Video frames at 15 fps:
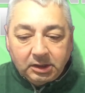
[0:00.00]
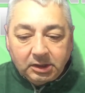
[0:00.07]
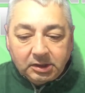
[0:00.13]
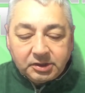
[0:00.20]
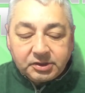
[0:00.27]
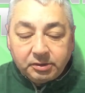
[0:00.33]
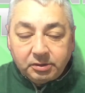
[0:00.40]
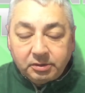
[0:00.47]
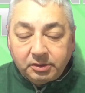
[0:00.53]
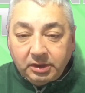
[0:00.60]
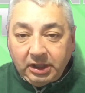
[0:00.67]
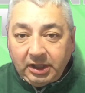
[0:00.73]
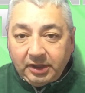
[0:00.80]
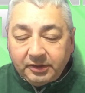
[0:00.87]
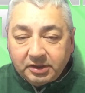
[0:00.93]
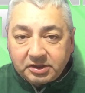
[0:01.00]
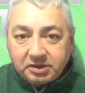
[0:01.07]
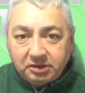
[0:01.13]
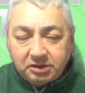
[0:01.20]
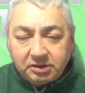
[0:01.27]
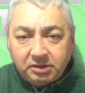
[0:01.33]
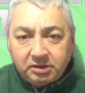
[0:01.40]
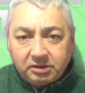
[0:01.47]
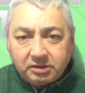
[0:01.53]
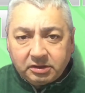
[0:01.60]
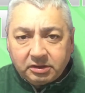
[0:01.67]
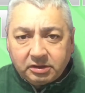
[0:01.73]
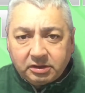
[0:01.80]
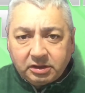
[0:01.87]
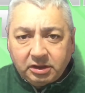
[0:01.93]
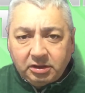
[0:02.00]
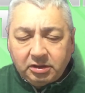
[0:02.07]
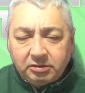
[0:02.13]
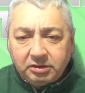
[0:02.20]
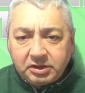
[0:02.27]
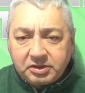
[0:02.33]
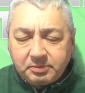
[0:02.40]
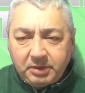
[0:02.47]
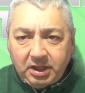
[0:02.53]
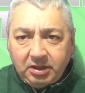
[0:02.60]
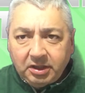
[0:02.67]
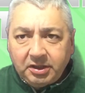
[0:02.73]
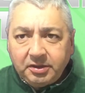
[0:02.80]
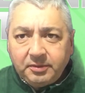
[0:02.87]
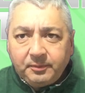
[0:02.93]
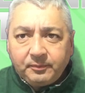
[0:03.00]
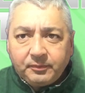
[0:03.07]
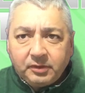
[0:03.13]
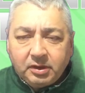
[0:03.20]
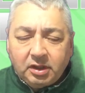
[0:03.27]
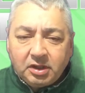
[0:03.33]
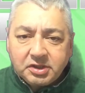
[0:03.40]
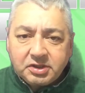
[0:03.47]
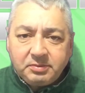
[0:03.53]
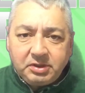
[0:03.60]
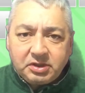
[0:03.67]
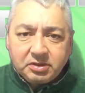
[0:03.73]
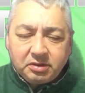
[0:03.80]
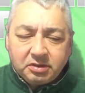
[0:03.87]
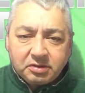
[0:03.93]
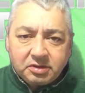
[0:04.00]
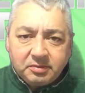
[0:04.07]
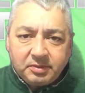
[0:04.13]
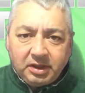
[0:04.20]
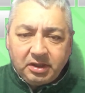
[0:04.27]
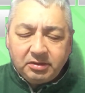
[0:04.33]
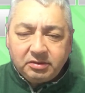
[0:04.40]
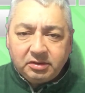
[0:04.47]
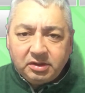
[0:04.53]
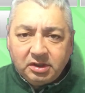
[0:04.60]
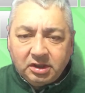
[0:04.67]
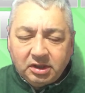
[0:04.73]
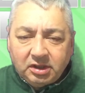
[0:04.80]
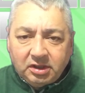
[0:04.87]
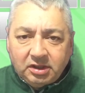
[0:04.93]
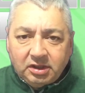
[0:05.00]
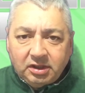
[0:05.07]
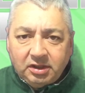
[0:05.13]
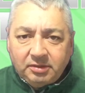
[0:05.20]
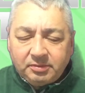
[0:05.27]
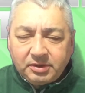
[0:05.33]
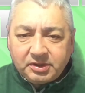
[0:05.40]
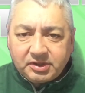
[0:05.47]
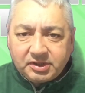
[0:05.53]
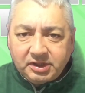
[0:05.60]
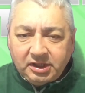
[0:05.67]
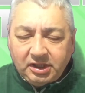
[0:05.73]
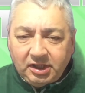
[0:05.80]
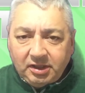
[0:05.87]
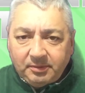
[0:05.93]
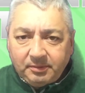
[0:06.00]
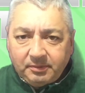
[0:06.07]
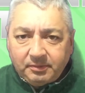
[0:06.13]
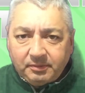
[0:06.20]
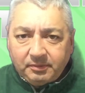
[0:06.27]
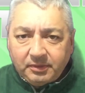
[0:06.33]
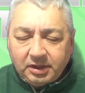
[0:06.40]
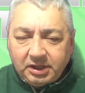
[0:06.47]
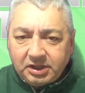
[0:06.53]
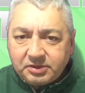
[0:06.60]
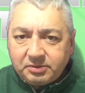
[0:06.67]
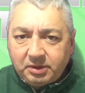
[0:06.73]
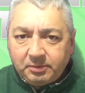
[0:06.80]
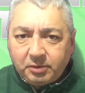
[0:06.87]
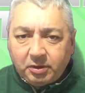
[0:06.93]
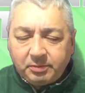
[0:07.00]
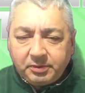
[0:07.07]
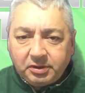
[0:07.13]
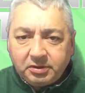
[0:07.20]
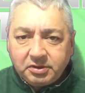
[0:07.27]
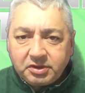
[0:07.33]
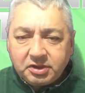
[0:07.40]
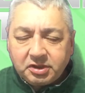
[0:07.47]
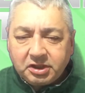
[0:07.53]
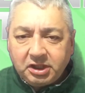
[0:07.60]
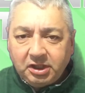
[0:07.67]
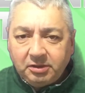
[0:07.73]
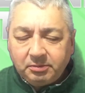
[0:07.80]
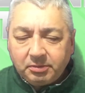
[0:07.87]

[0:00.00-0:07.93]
So the Les Malin has to be talked about. It was a race where Bob Ollinger came